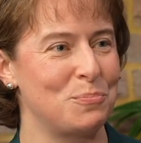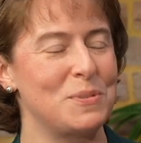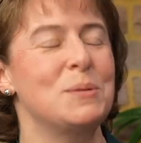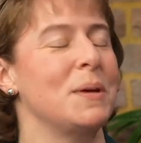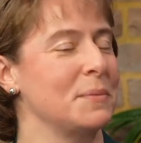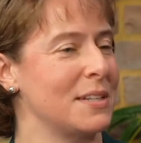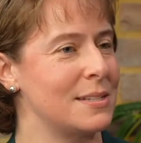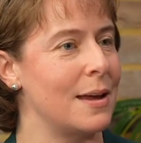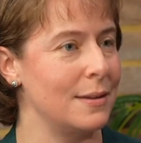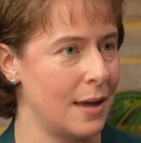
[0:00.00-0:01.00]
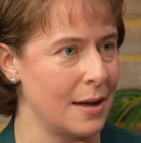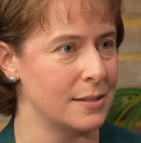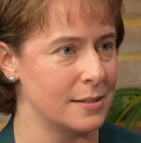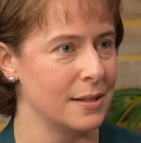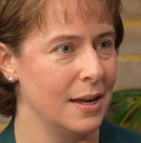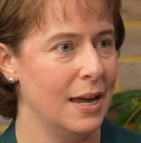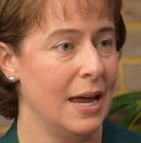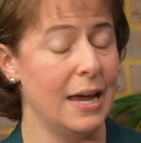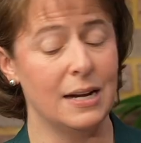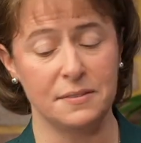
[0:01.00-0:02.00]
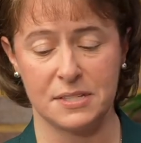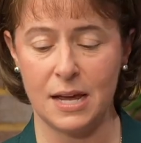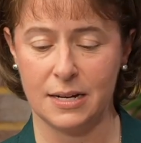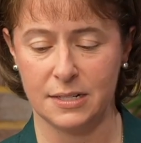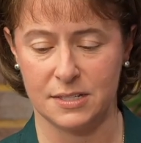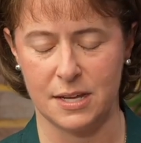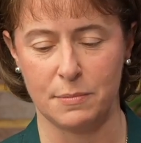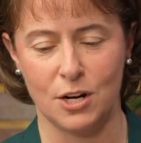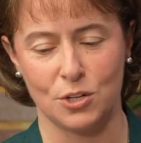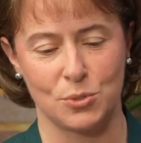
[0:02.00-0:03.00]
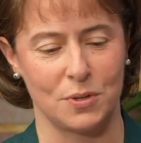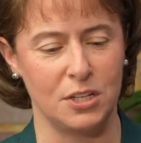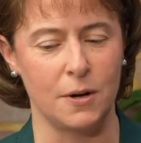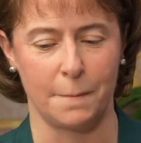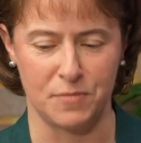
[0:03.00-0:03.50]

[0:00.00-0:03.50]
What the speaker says: to be able to say yes. Yeah. And I've sat in seminars where, you know,